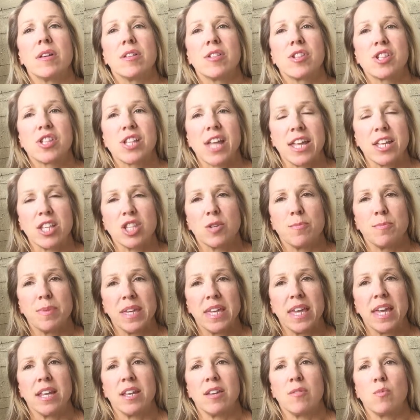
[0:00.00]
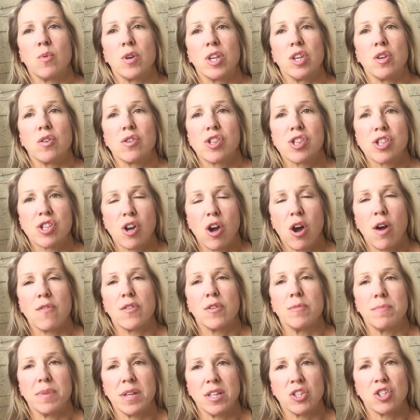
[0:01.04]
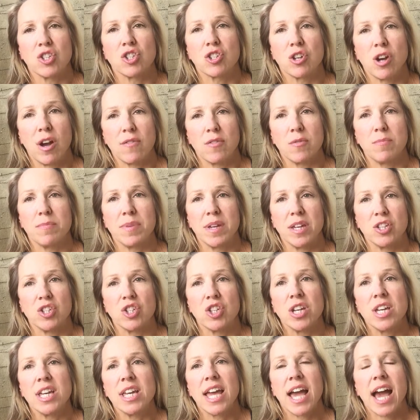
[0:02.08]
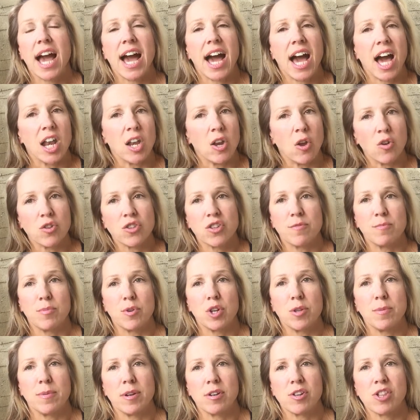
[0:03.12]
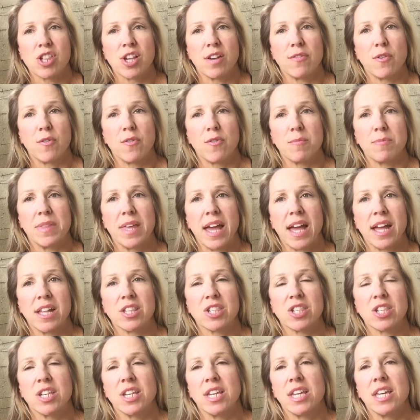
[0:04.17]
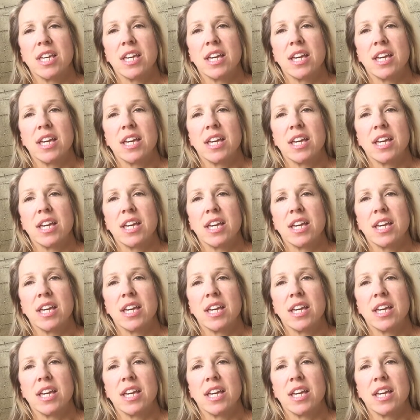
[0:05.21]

state to be in, where you starve and binge. A lot of bodybuilders suffer from that.